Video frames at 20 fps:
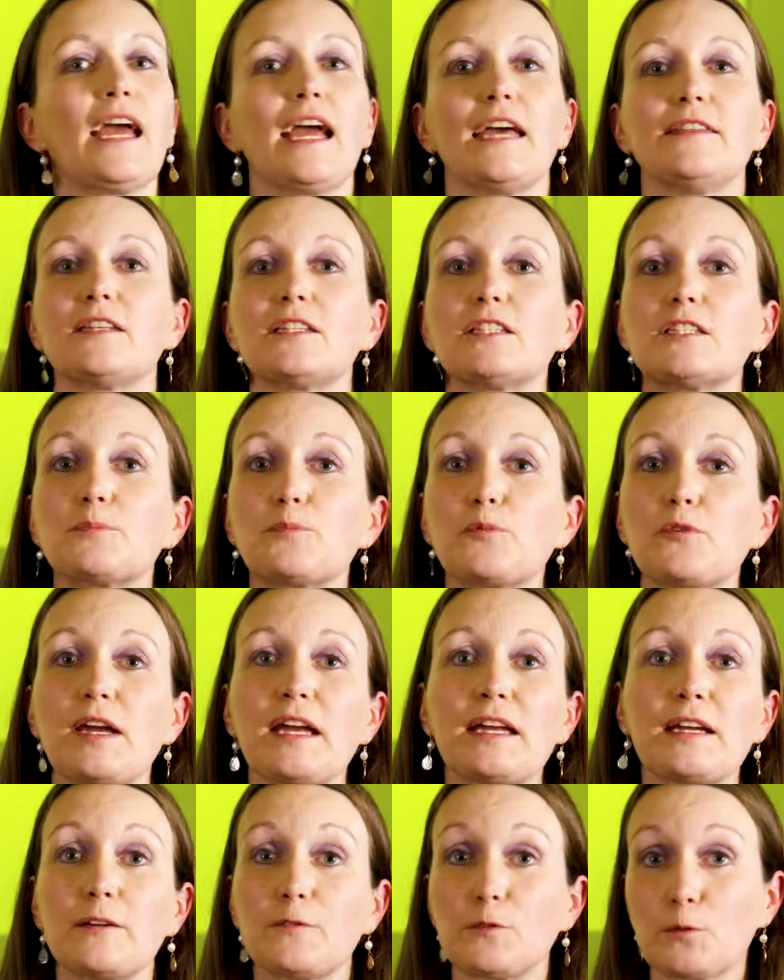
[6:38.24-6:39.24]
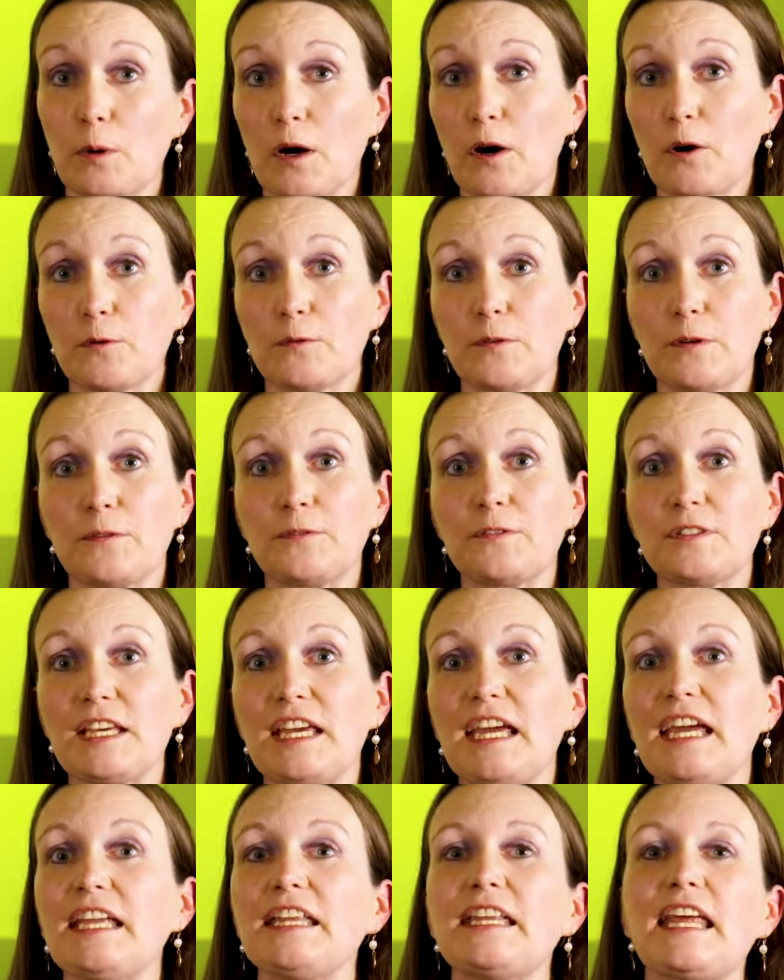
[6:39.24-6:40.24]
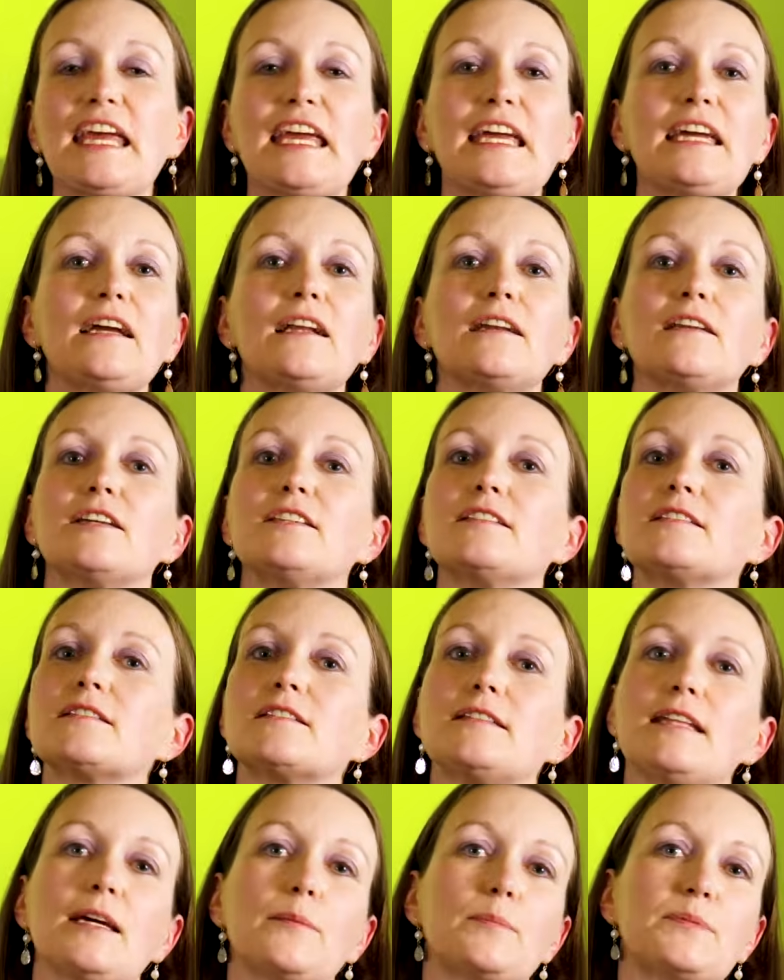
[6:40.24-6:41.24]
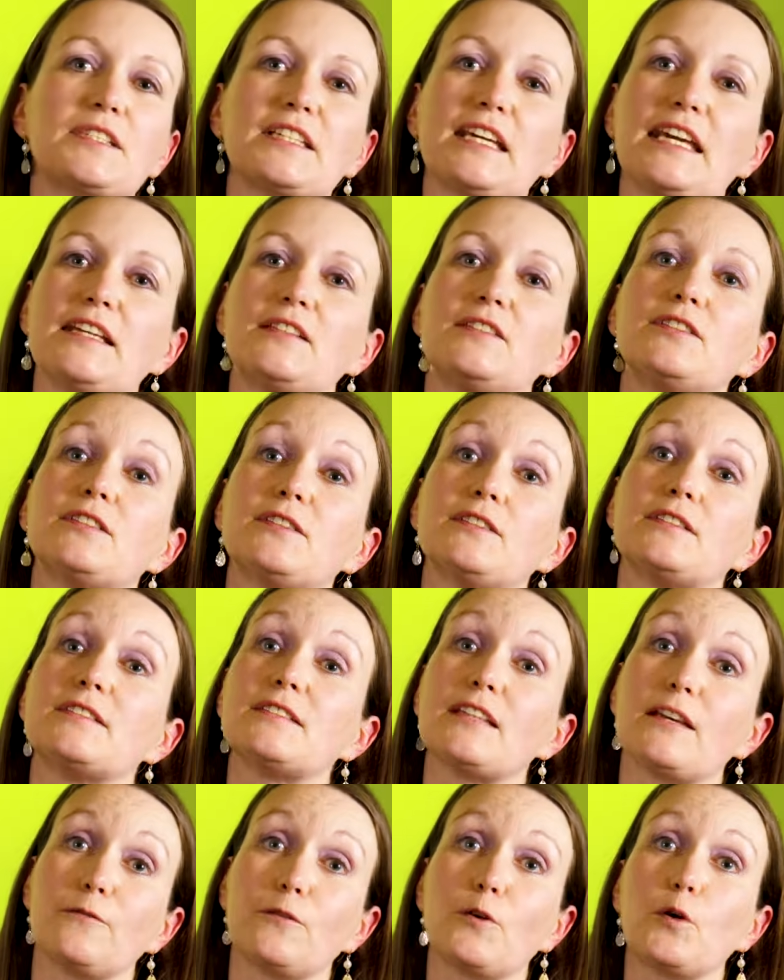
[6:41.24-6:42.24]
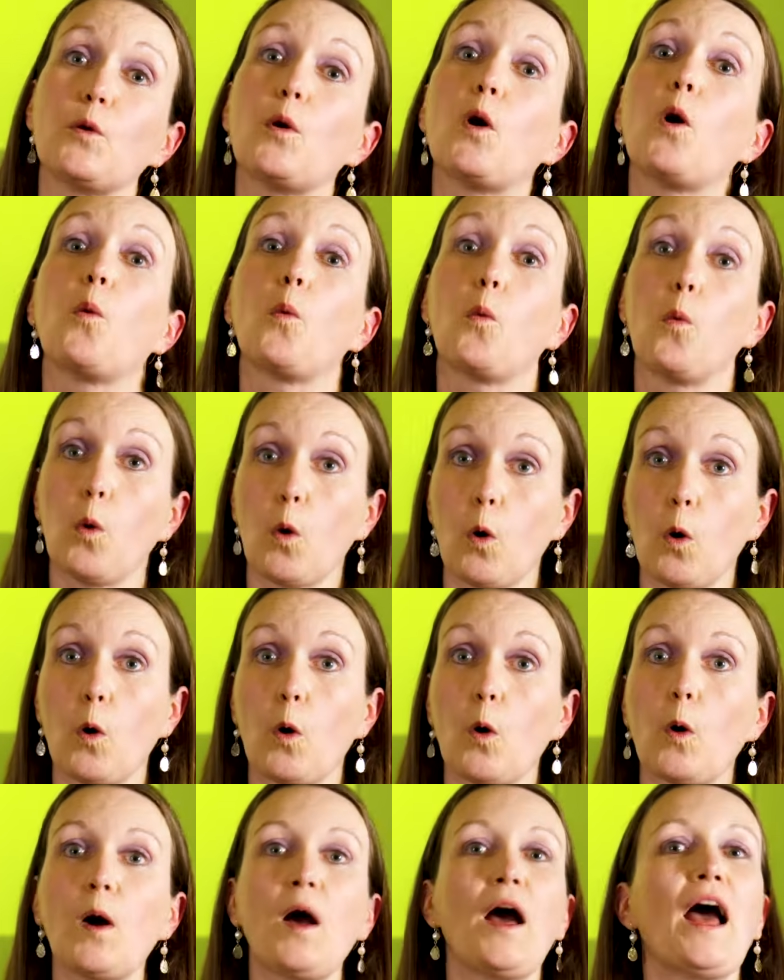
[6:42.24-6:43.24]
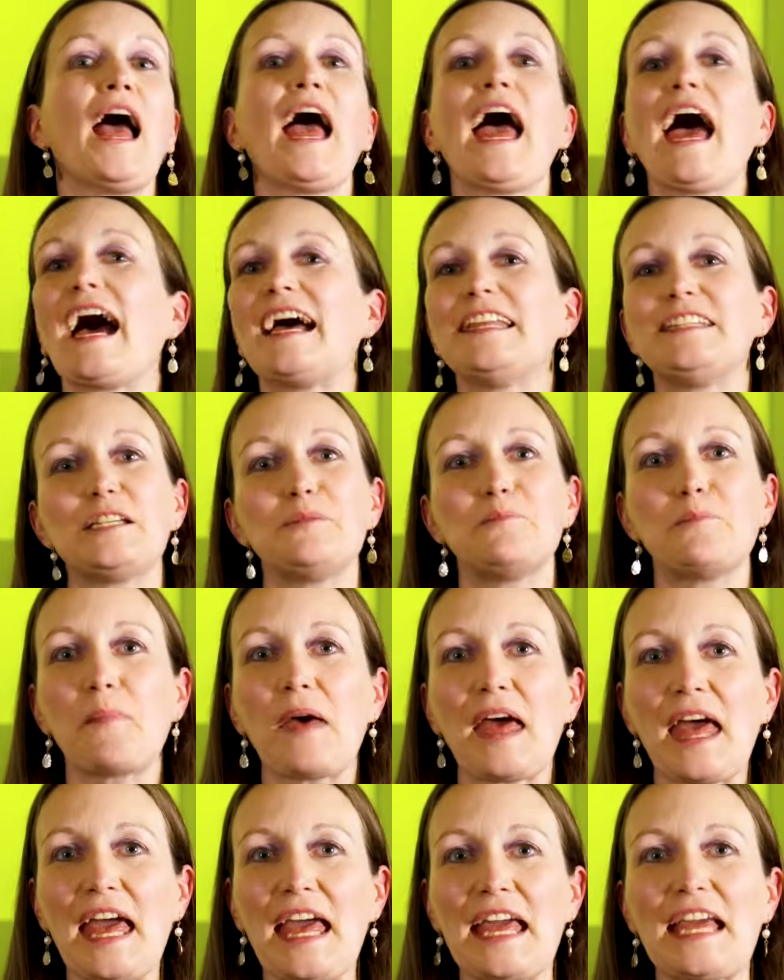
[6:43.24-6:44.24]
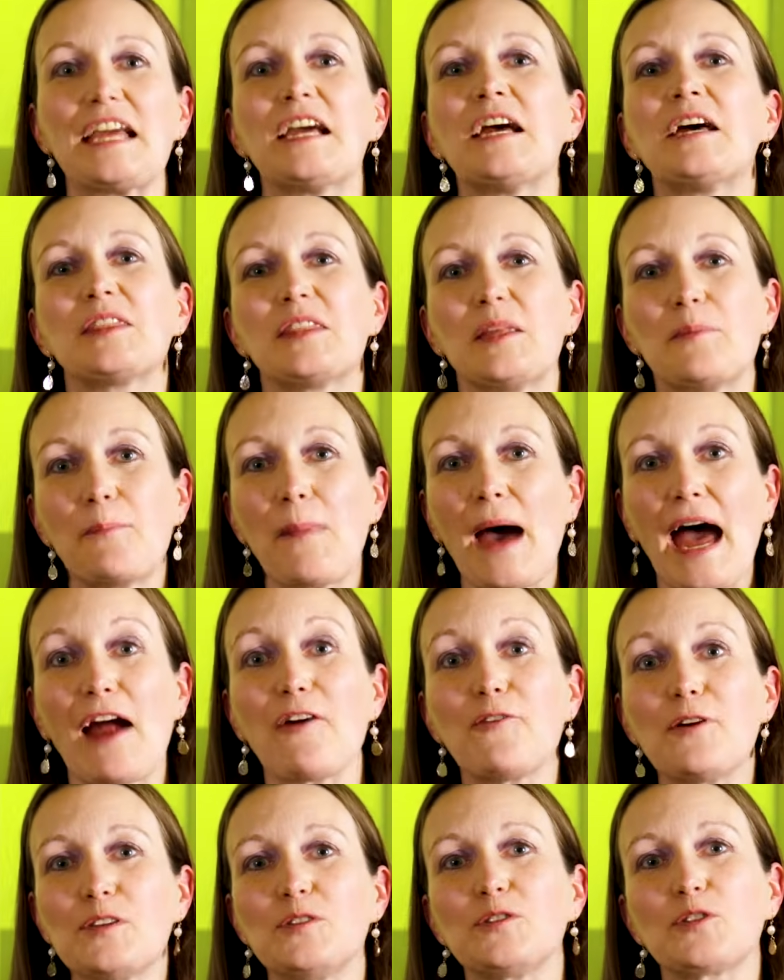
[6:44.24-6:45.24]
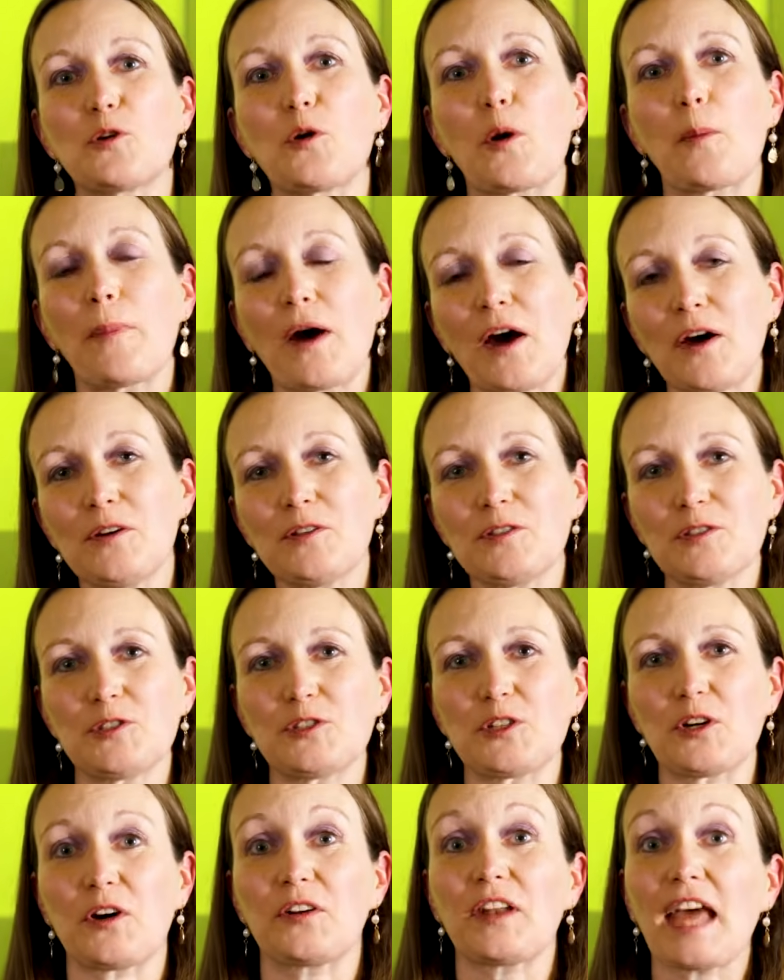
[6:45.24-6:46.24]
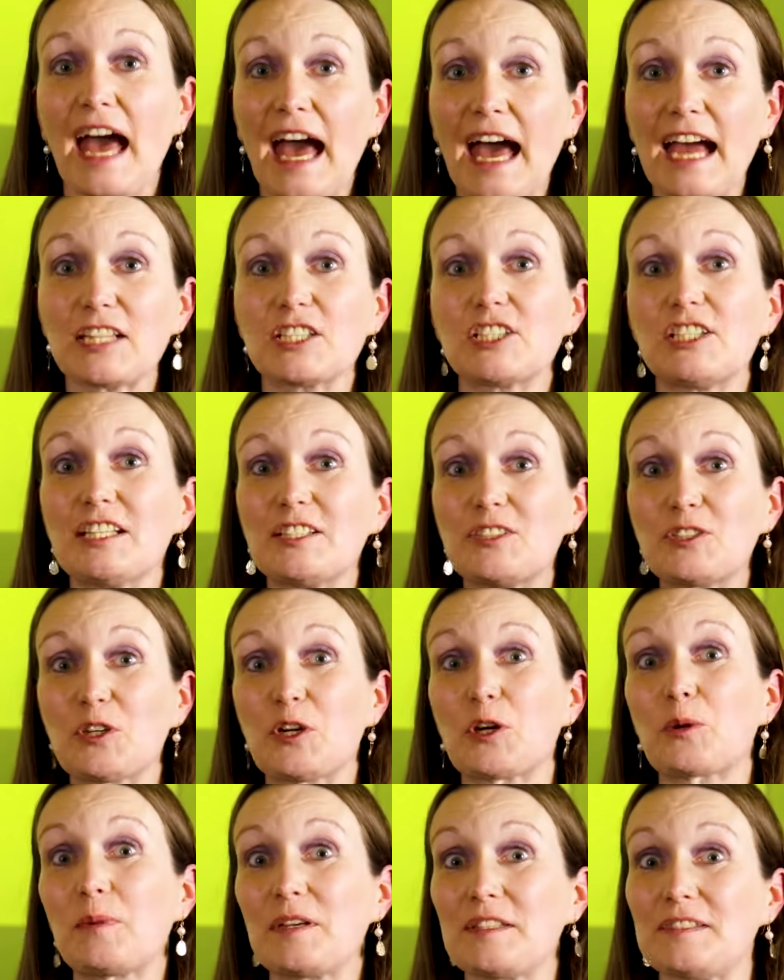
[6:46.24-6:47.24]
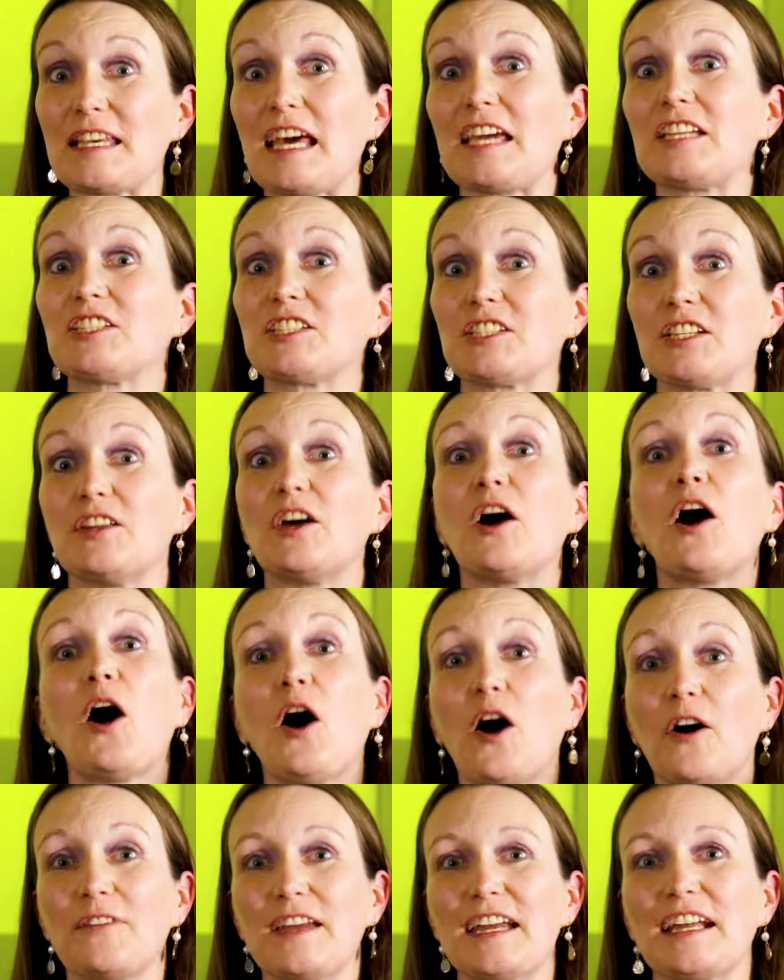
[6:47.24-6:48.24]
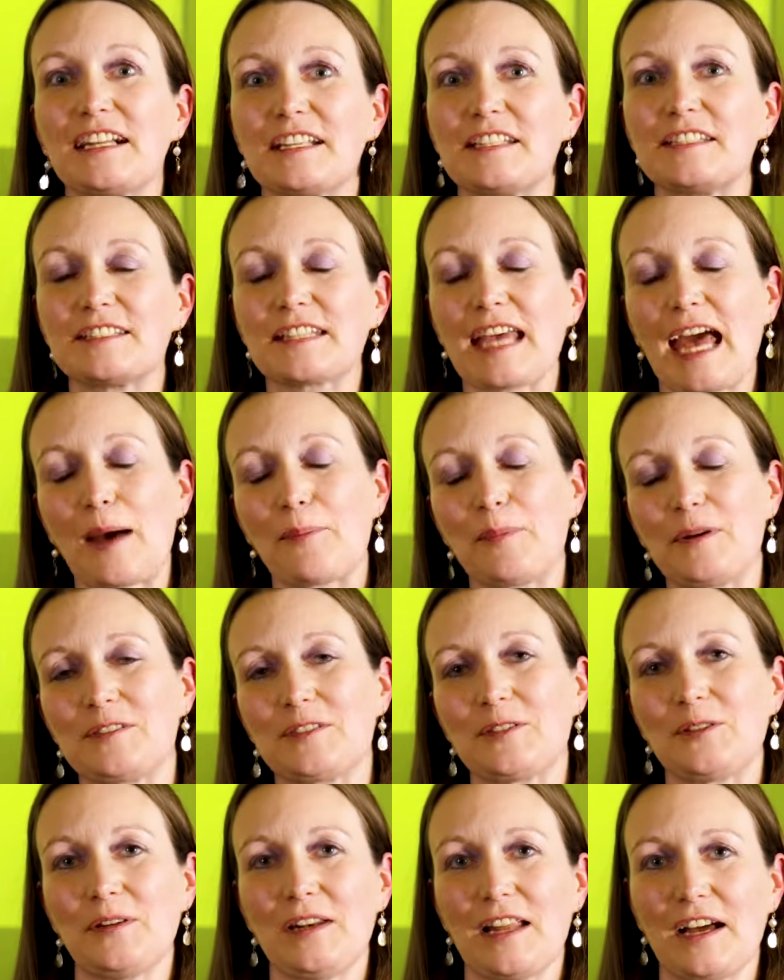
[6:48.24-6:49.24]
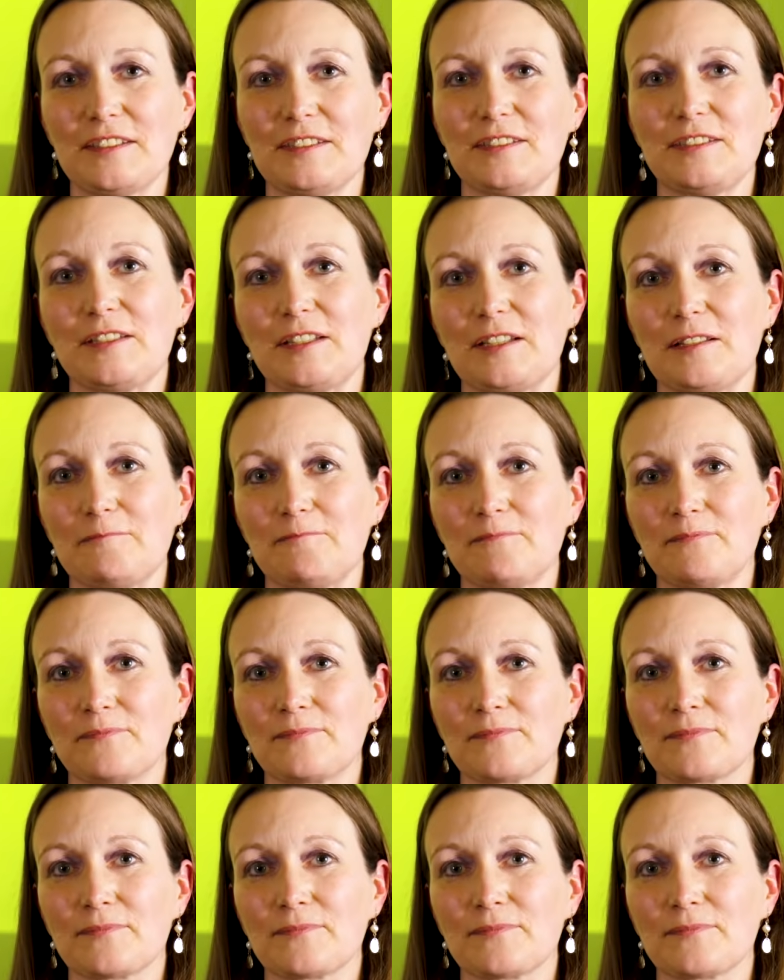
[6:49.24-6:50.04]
In the spring of 1215, England slipped into civil war, and in May, the barons who opposed John actually took possession of England's capital, London.